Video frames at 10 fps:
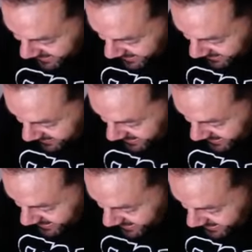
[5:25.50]
I'm
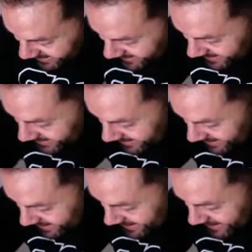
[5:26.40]
gonna
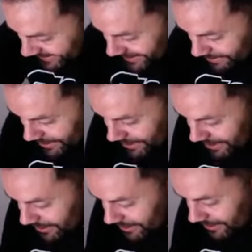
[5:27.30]
lose. Oh, that's that
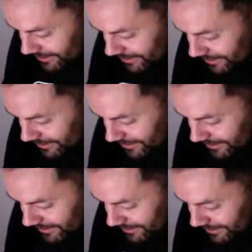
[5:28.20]
shot.
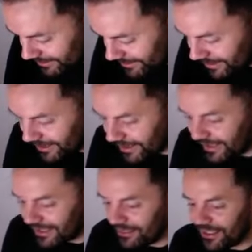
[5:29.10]
All right,
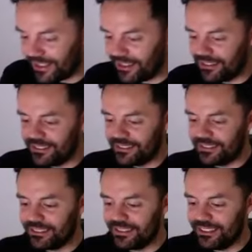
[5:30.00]
there we
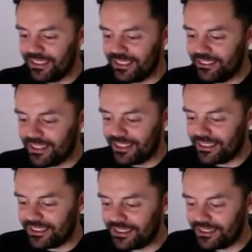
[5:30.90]
go. All right, there we
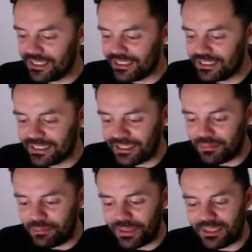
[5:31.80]
go. Still got a little
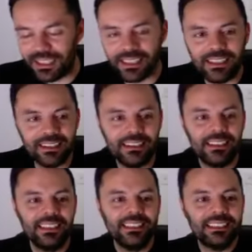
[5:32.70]
ten pin lead.
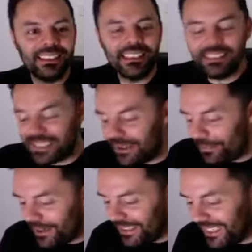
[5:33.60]
Just a little ten
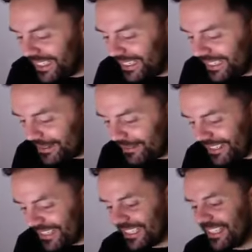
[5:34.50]
pin lead coming
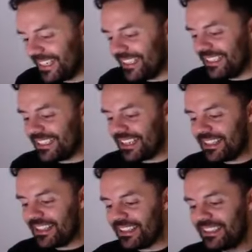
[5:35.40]
into the ninth and
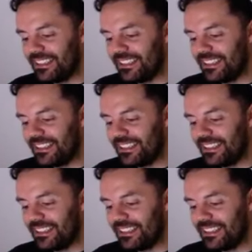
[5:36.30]
tenth.